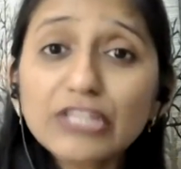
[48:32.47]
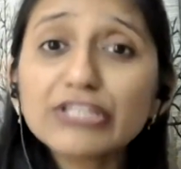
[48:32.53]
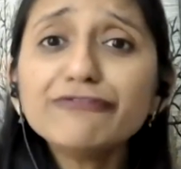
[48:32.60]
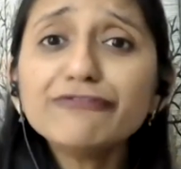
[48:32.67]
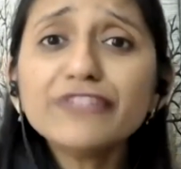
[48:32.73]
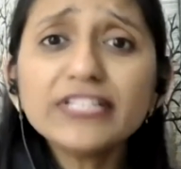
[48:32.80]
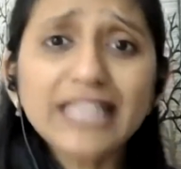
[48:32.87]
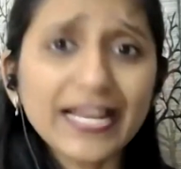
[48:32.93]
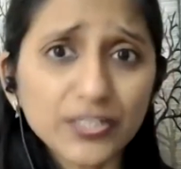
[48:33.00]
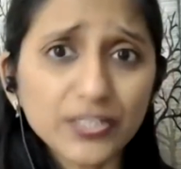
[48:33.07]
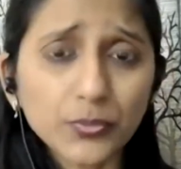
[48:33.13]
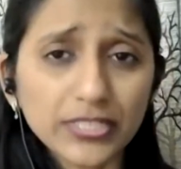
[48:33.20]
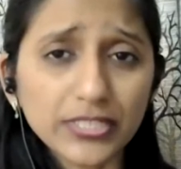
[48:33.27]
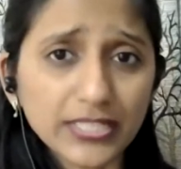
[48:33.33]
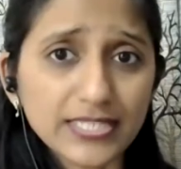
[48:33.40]
different
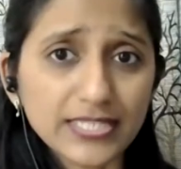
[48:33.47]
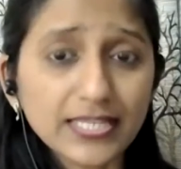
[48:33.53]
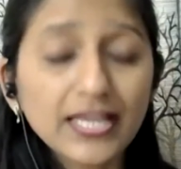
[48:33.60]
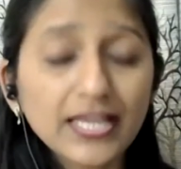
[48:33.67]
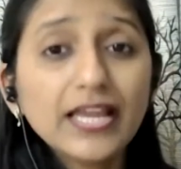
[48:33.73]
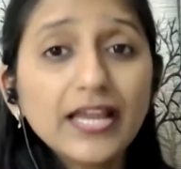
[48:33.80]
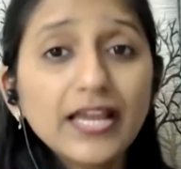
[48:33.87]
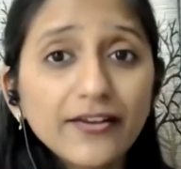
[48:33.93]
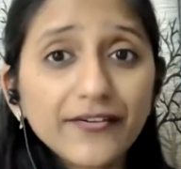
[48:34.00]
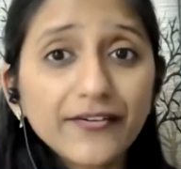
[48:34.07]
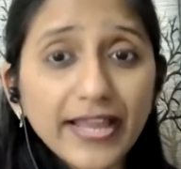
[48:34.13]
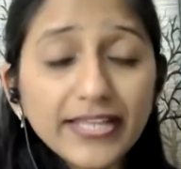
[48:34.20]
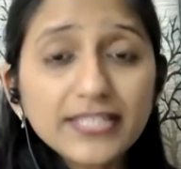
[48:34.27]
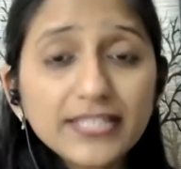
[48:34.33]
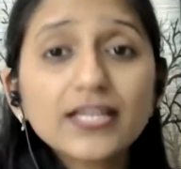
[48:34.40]
activities,
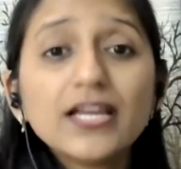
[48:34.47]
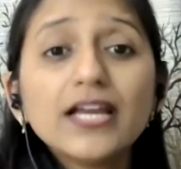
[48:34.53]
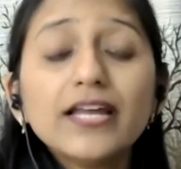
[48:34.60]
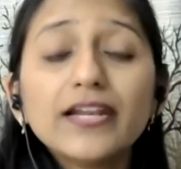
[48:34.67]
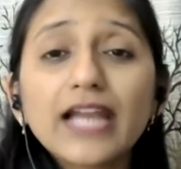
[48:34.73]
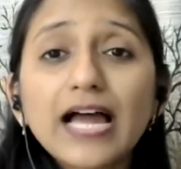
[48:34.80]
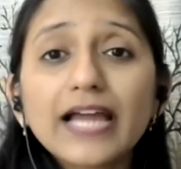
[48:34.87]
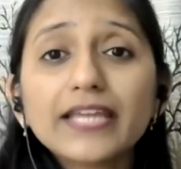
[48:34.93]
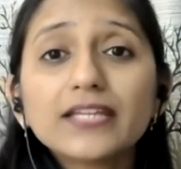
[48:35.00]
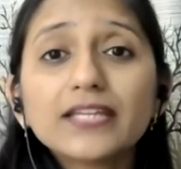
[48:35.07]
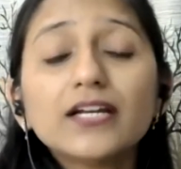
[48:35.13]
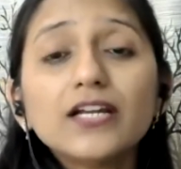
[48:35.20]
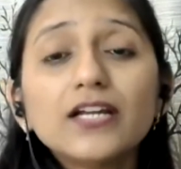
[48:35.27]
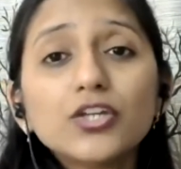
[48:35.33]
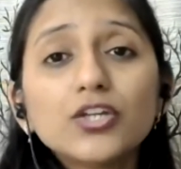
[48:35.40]
right? Like
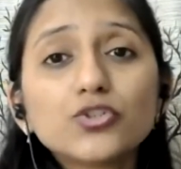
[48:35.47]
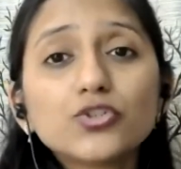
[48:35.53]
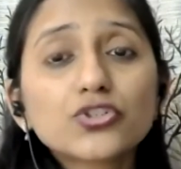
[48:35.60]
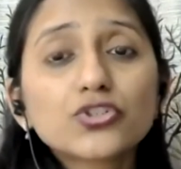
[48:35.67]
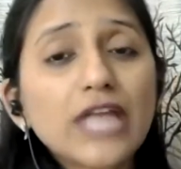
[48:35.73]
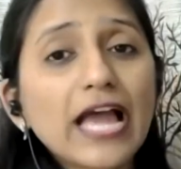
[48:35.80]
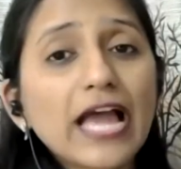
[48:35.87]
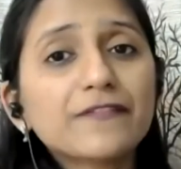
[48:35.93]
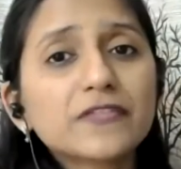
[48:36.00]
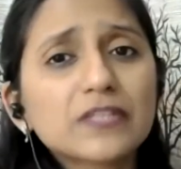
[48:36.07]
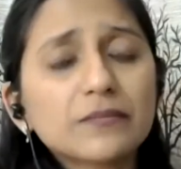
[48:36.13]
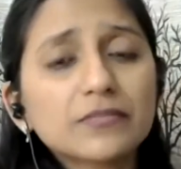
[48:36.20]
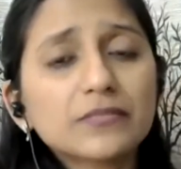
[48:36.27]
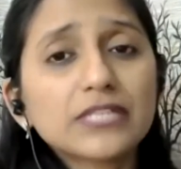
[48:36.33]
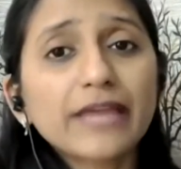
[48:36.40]
you should have
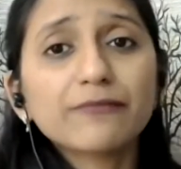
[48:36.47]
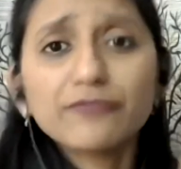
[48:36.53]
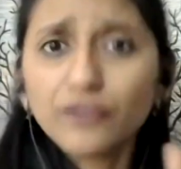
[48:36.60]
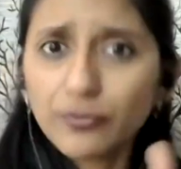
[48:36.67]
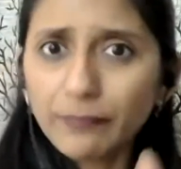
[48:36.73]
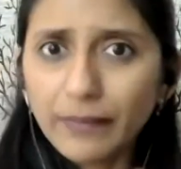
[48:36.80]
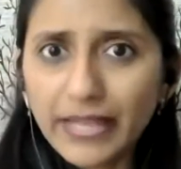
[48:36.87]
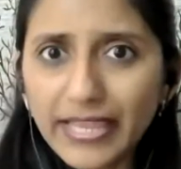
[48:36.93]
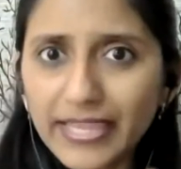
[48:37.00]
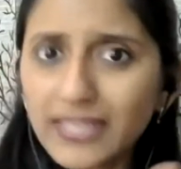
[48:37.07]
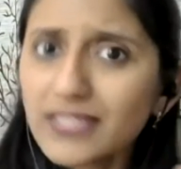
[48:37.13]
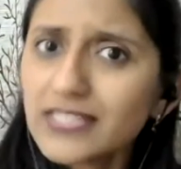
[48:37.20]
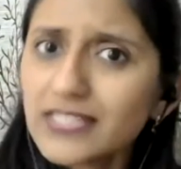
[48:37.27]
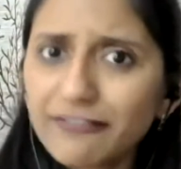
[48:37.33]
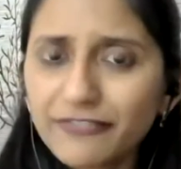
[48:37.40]
some time for
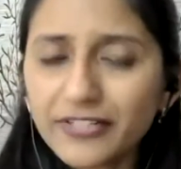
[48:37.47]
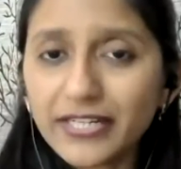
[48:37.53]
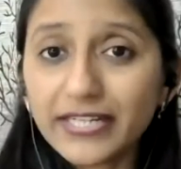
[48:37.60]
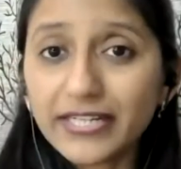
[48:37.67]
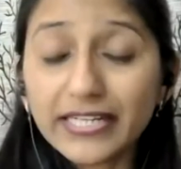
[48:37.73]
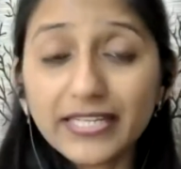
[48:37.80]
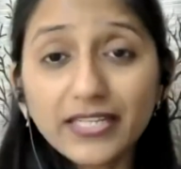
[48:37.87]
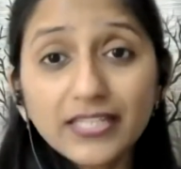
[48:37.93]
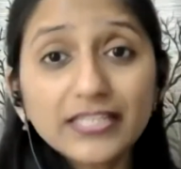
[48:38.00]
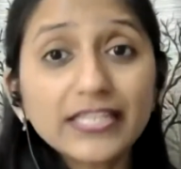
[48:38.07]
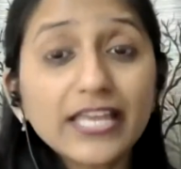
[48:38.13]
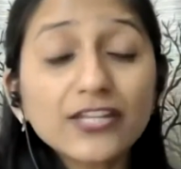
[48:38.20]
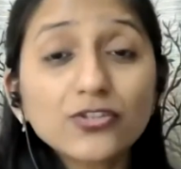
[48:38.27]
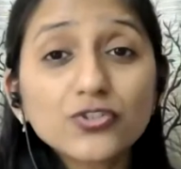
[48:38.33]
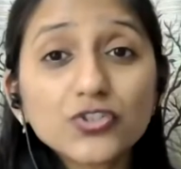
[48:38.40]
playing, definitely.
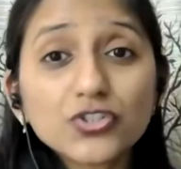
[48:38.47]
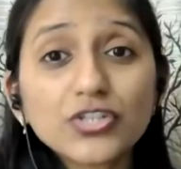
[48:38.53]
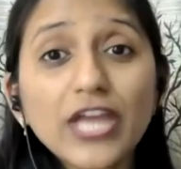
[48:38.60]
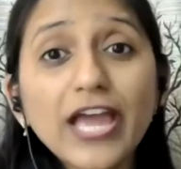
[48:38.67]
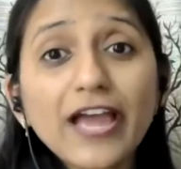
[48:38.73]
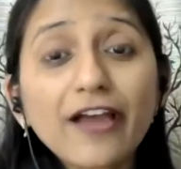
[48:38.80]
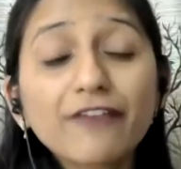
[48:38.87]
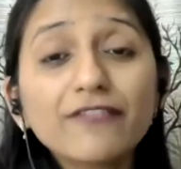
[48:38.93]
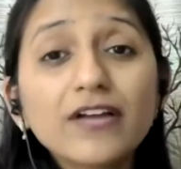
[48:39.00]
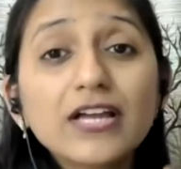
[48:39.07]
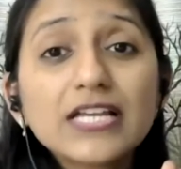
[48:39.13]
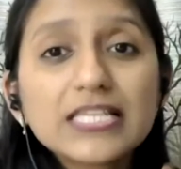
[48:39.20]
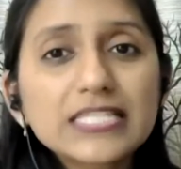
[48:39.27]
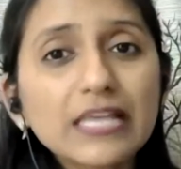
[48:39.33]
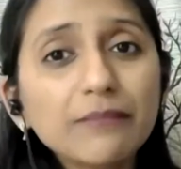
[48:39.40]
Then you should have
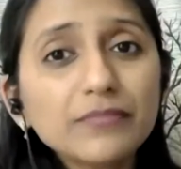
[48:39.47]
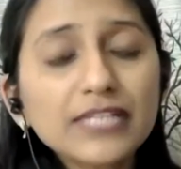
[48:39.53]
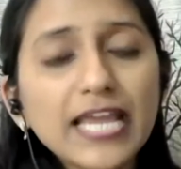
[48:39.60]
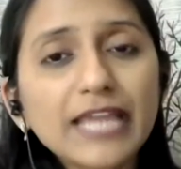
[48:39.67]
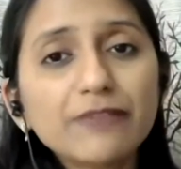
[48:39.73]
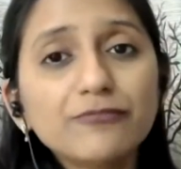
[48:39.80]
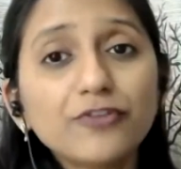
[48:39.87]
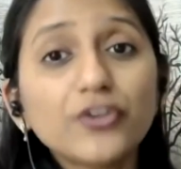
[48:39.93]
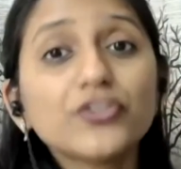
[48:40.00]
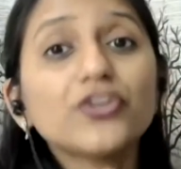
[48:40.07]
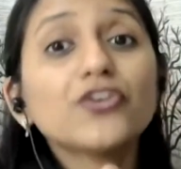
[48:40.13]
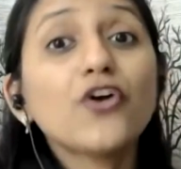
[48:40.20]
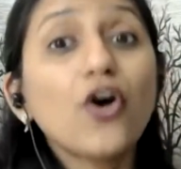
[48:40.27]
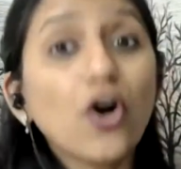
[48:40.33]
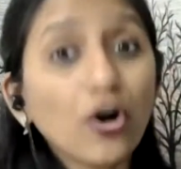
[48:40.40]
some time for
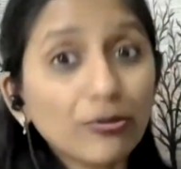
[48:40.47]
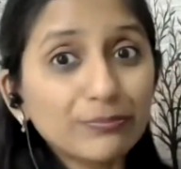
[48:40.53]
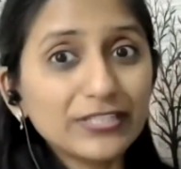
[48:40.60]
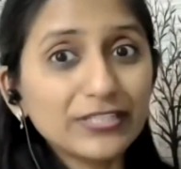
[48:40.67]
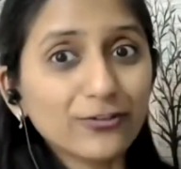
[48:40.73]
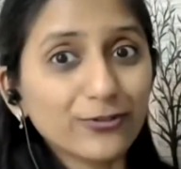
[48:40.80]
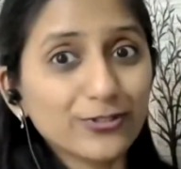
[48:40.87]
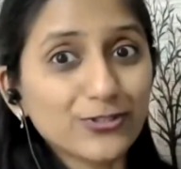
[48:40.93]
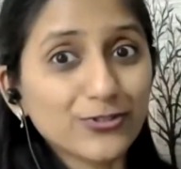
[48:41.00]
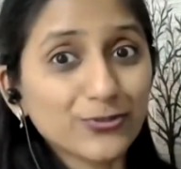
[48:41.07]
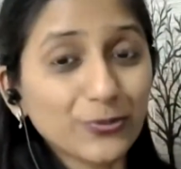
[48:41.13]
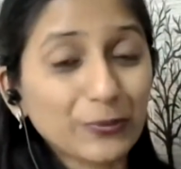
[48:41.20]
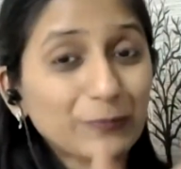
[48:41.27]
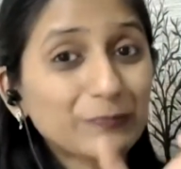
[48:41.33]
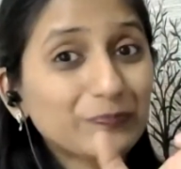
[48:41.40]
your hobby
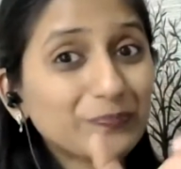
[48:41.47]
also.